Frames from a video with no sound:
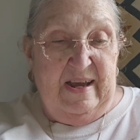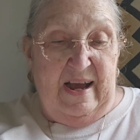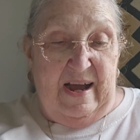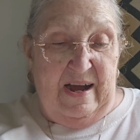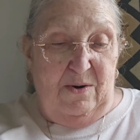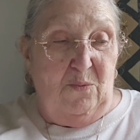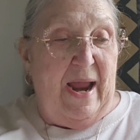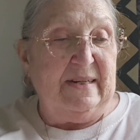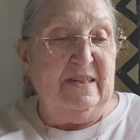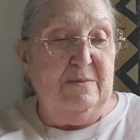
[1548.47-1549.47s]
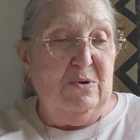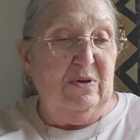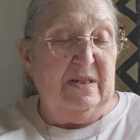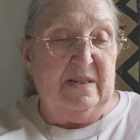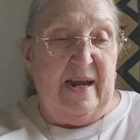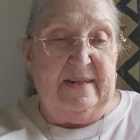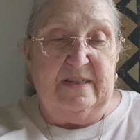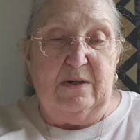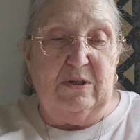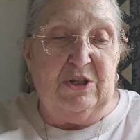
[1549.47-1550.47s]
Waxy Moon Designs,
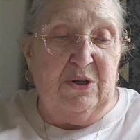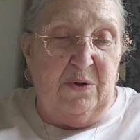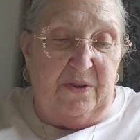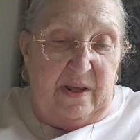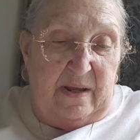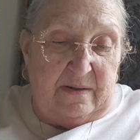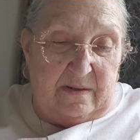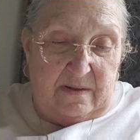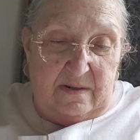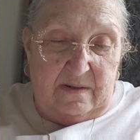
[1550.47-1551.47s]
there were 2 of these.